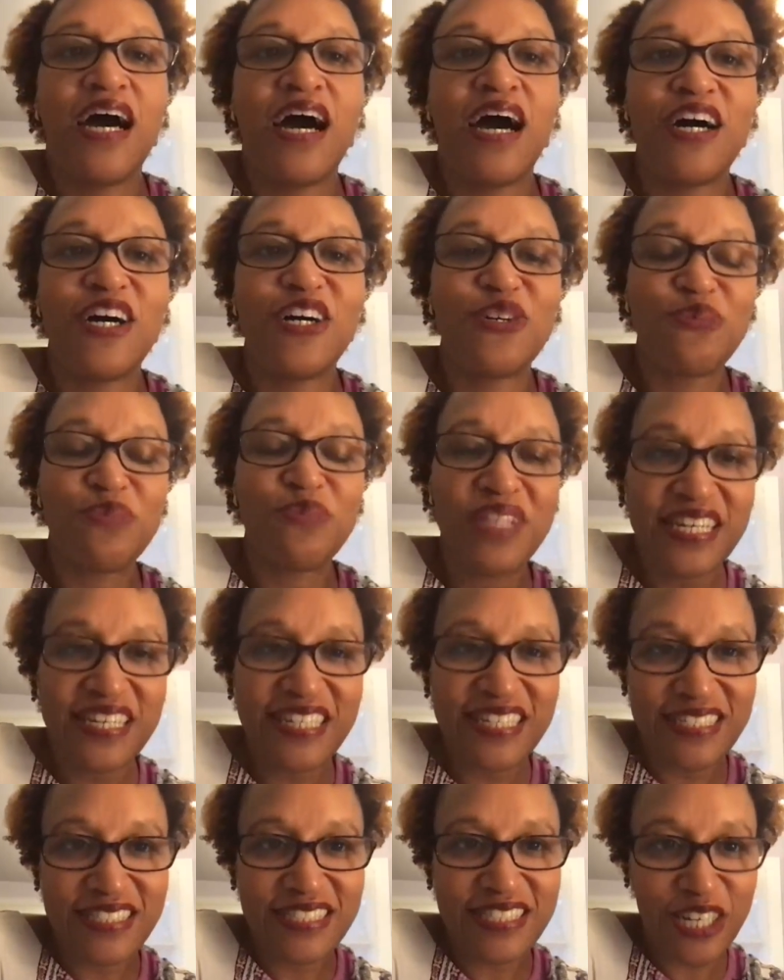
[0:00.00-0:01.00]
that
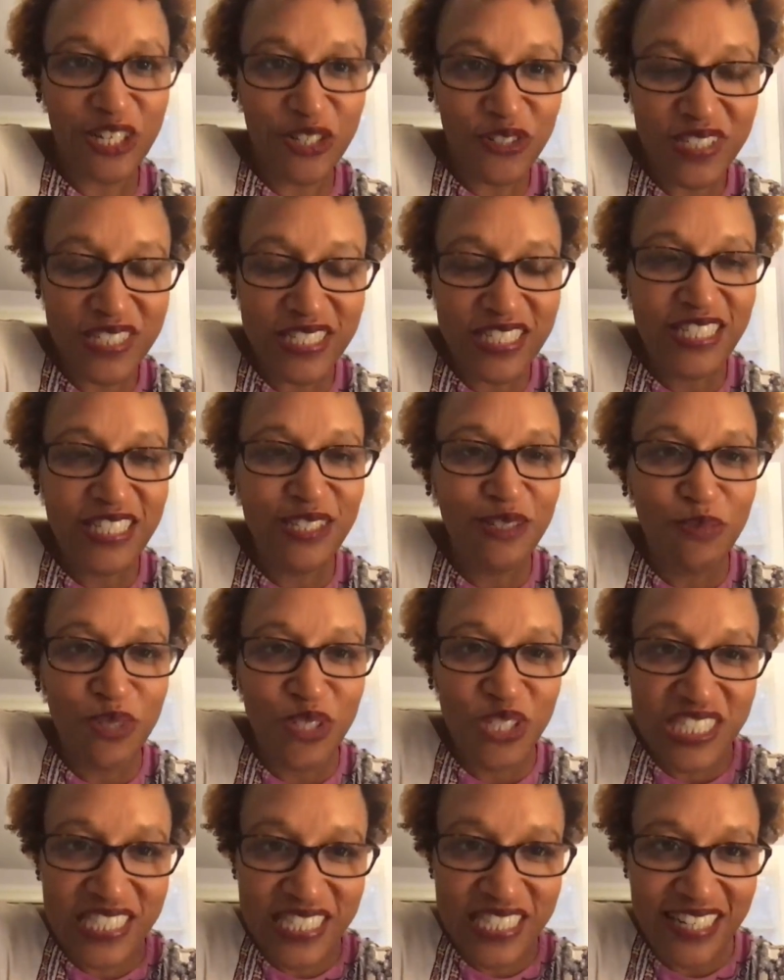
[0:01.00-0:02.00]
is currently the
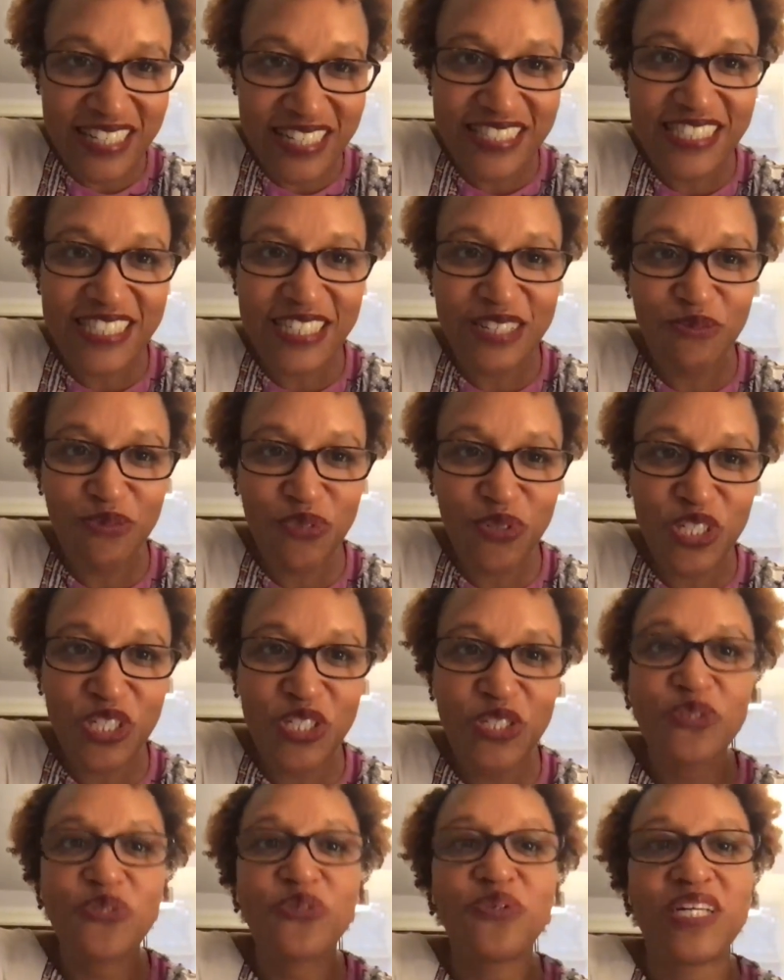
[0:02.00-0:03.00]
most challenging for
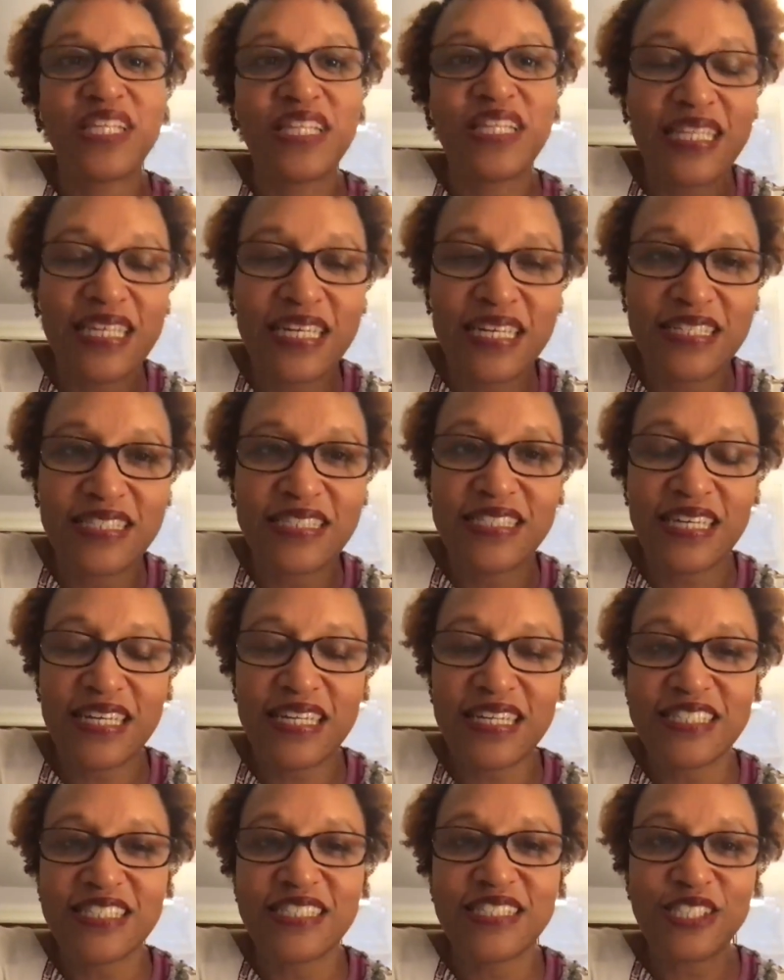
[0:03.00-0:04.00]
you, and then
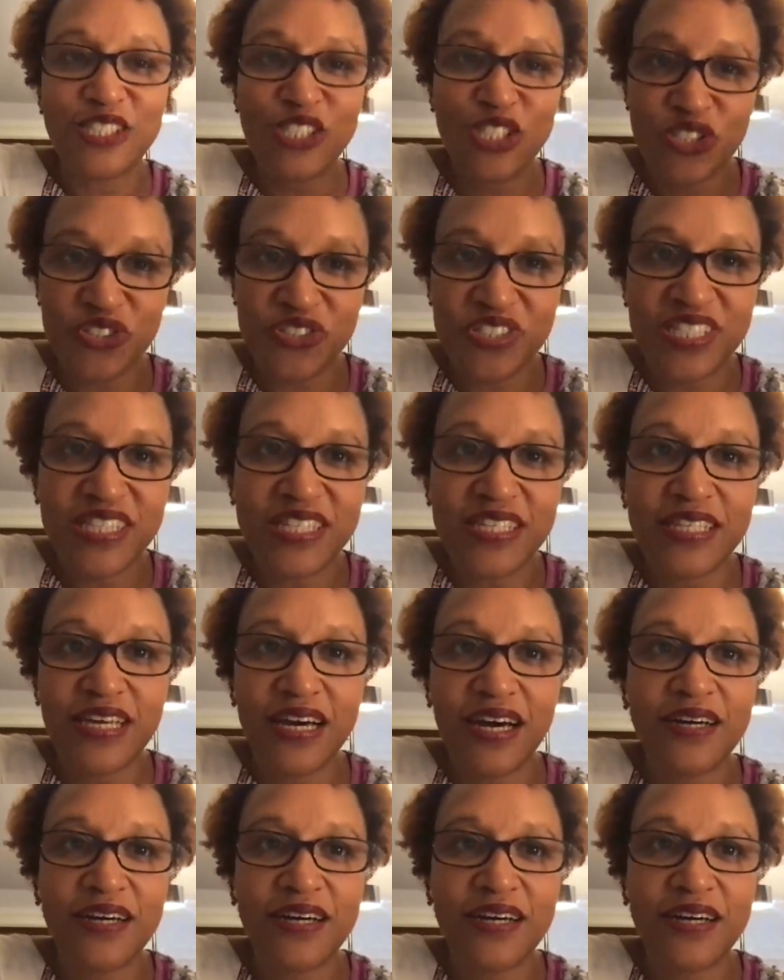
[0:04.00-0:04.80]
tell us the strength,